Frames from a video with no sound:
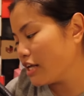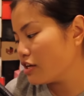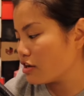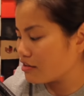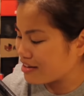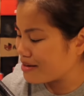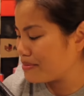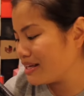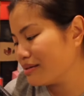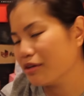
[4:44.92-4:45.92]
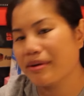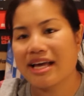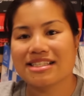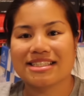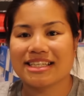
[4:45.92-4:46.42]
you know, I'd be a little bit
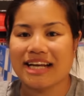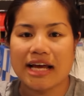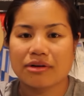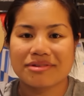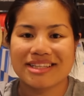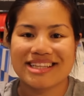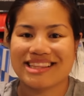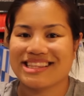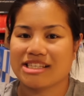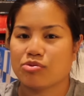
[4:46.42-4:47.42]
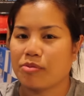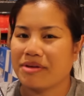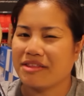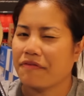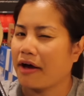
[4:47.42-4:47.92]
hesitant. I don't think that this would
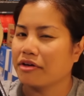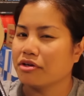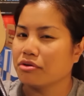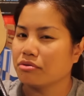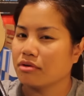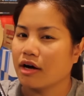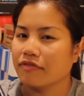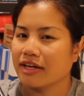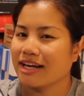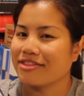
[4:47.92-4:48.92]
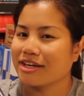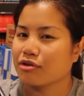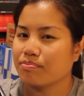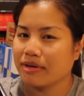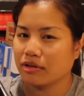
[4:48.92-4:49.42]
be the value of it. I think
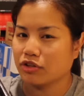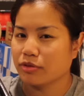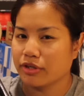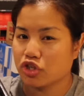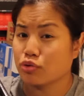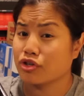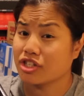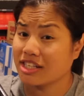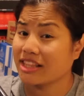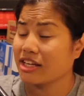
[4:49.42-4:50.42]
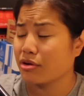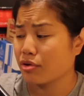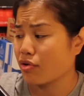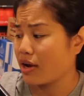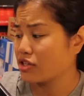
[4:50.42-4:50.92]
it'd be a little bit short, just like the
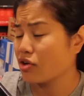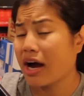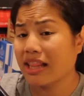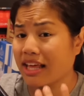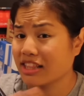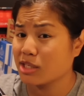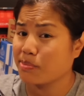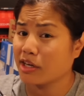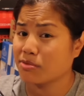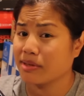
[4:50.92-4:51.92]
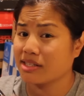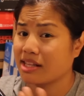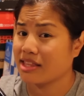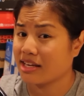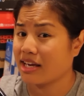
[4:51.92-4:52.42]
Hero Crate. So I like this box because I
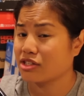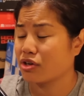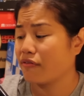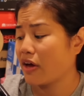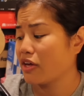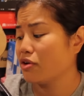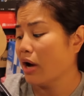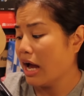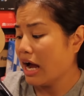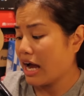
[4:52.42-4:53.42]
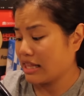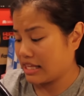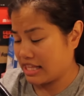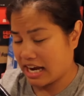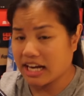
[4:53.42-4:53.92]
think it has good value. I
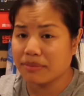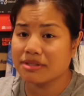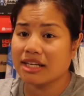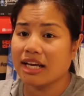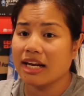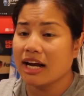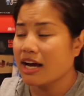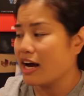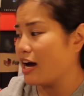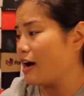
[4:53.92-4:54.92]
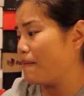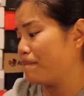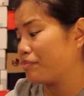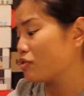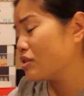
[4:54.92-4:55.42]
like the items in it.
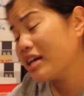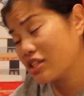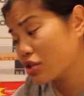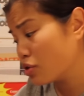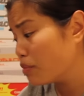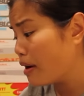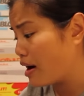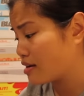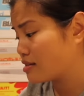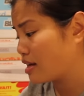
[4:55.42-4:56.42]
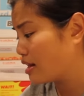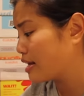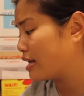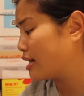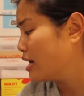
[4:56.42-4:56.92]
Um, it's a cool box. I
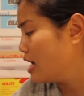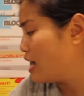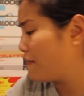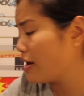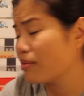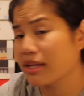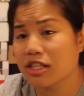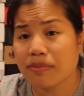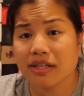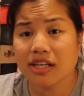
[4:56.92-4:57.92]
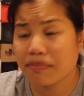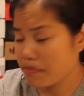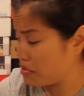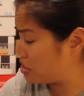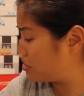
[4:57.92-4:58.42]
like it. If I had to rate this box, I
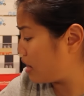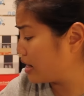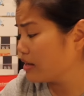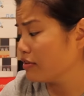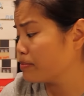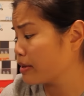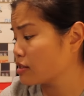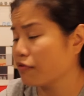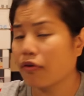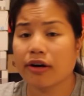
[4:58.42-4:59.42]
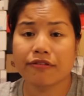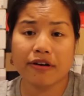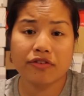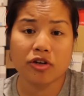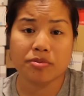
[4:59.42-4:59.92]
you know, I'd give this box a 4 out of
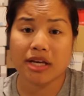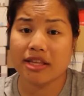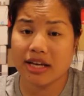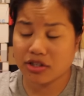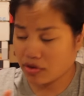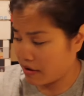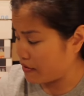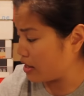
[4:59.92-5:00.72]
5 noobs. I think it has great